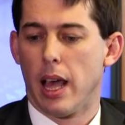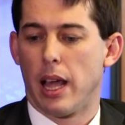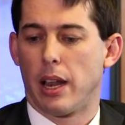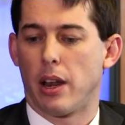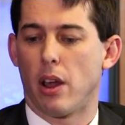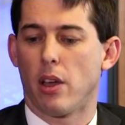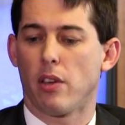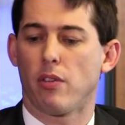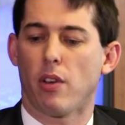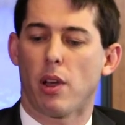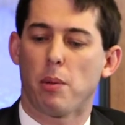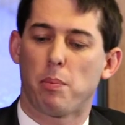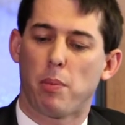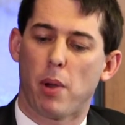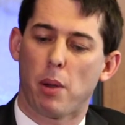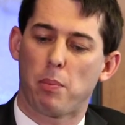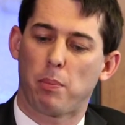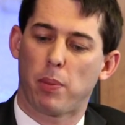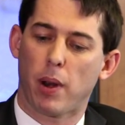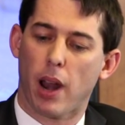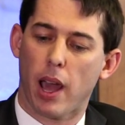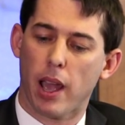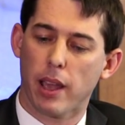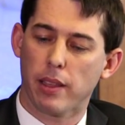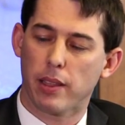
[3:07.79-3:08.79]
Now, if I
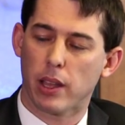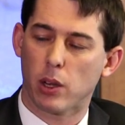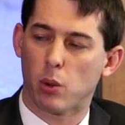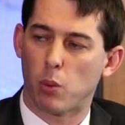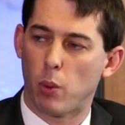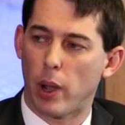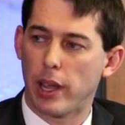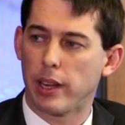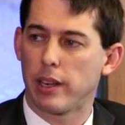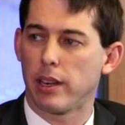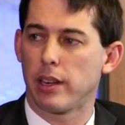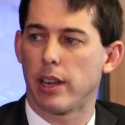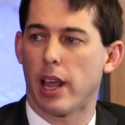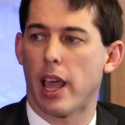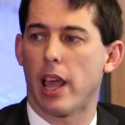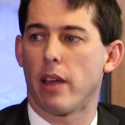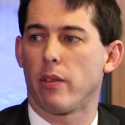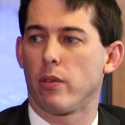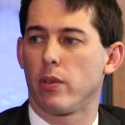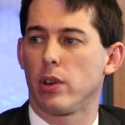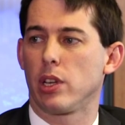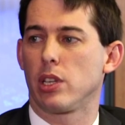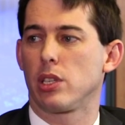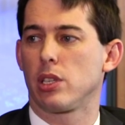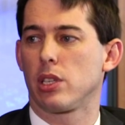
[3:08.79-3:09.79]
apply that weighted
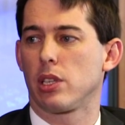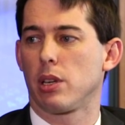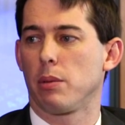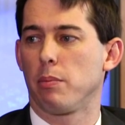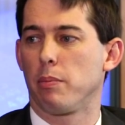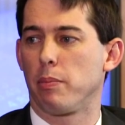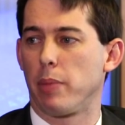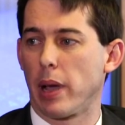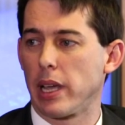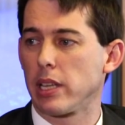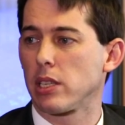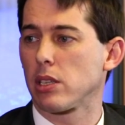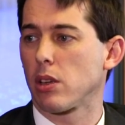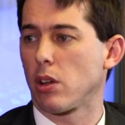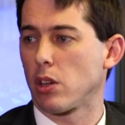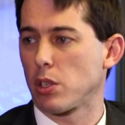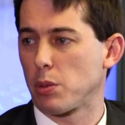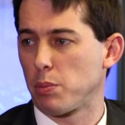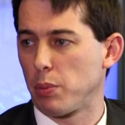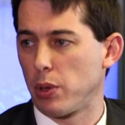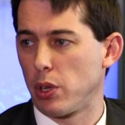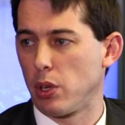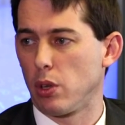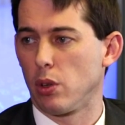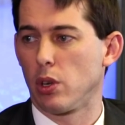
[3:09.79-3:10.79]
average base cost
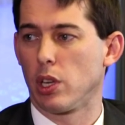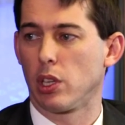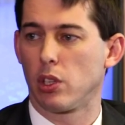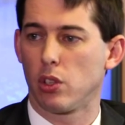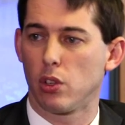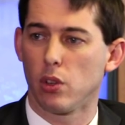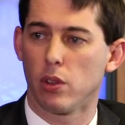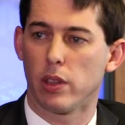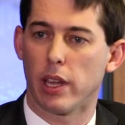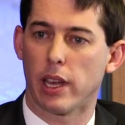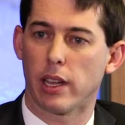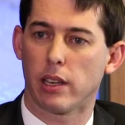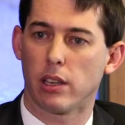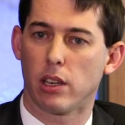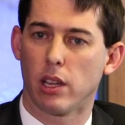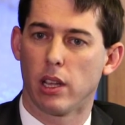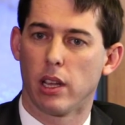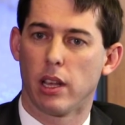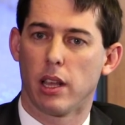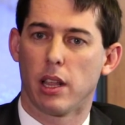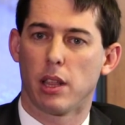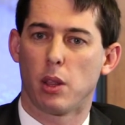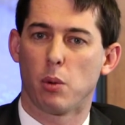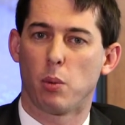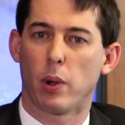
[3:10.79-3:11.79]
per unit to that,
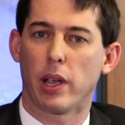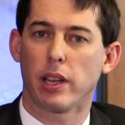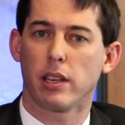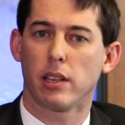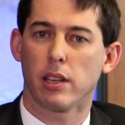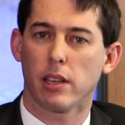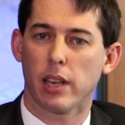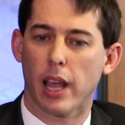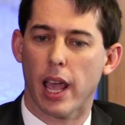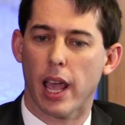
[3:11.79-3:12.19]
the weighted